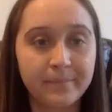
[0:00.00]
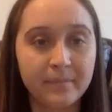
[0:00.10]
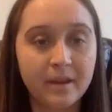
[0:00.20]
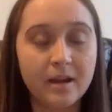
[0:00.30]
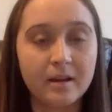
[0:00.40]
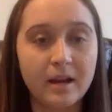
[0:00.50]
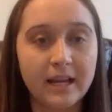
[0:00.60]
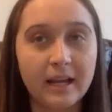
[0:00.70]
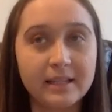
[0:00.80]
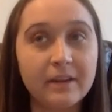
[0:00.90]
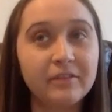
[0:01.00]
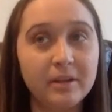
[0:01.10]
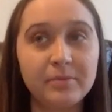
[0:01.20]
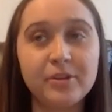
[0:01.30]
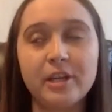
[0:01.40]
Yeah, I definitely
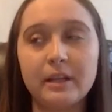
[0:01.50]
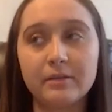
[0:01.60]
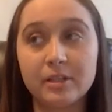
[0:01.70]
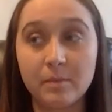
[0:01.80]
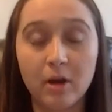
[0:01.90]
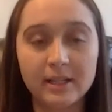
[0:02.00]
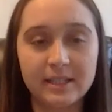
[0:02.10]
appreciate that response.